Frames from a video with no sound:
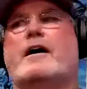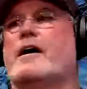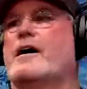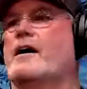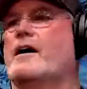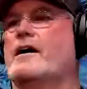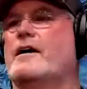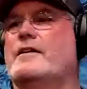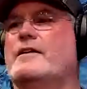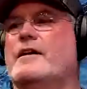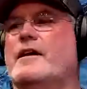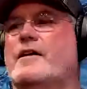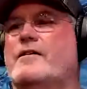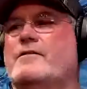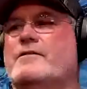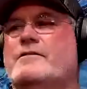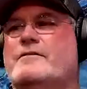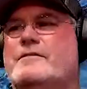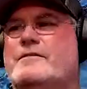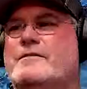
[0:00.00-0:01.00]
I know
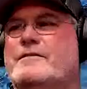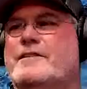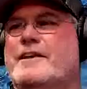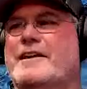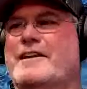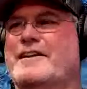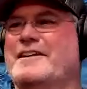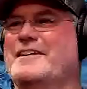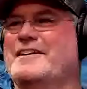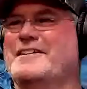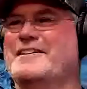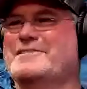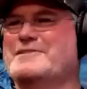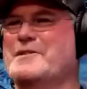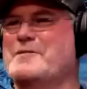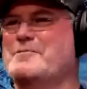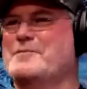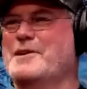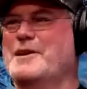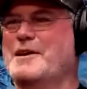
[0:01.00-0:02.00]

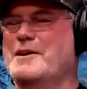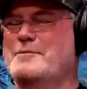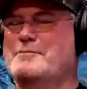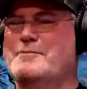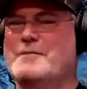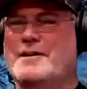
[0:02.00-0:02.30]
something got him.